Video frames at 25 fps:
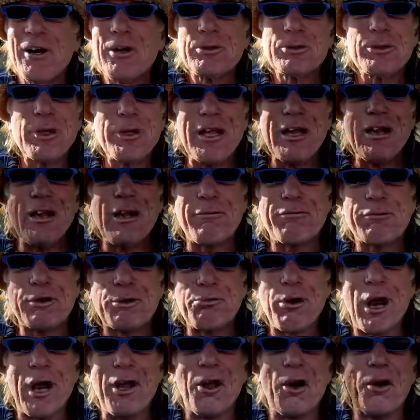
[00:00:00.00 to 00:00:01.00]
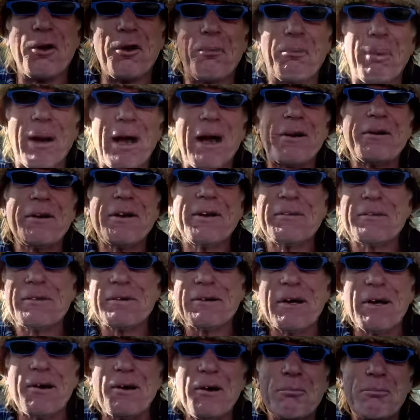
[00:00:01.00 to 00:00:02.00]
so I don't have to run on about it,
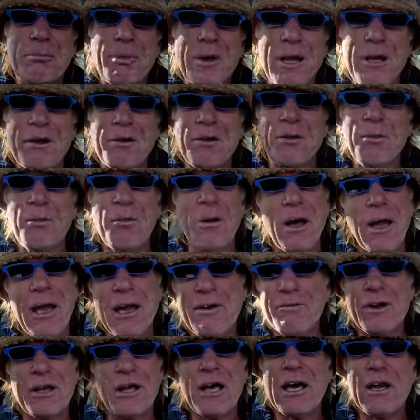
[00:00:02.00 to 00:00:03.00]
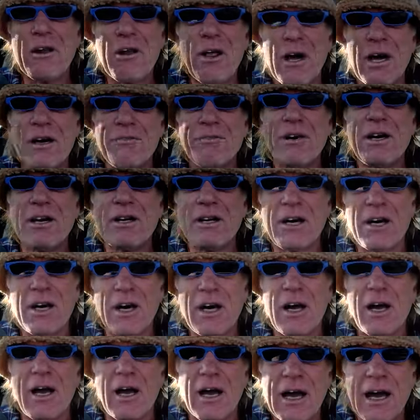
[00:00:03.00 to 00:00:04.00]
or uh, being, or whatever, that life I,
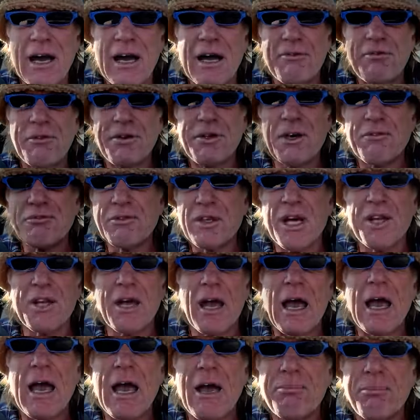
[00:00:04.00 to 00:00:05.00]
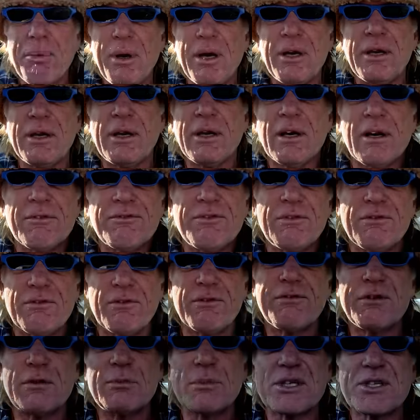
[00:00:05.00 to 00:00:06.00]
I, I have. And I've done it happy uh,
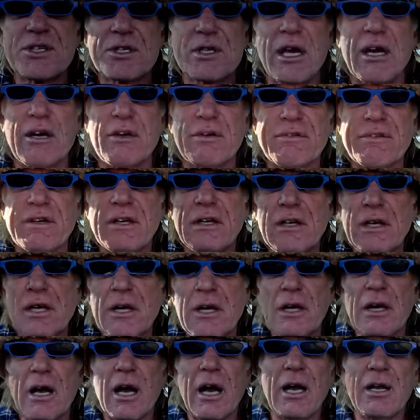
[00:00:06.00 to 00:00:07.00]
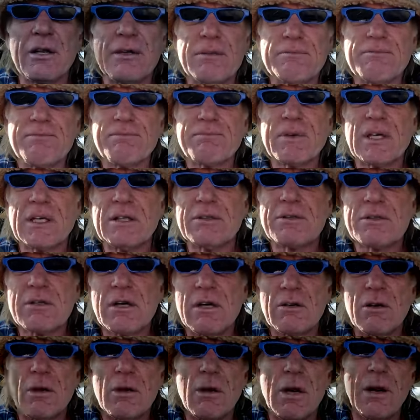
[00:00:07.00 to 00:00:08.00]
for myself. And, and
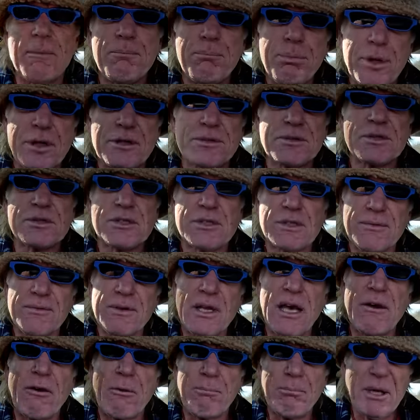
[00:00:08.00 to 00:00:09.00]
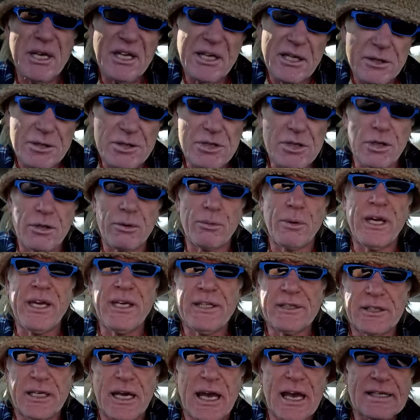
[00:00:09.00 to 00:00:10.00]
so I'm quite positive now. I've been here two
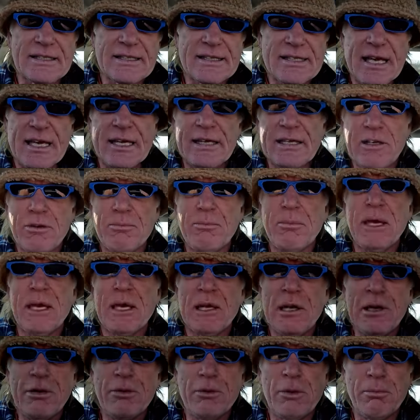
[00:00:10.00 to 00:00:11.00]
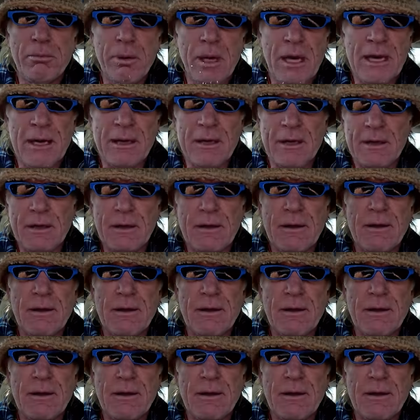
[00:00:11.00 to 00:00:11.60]
weeks. It has taken me a little bit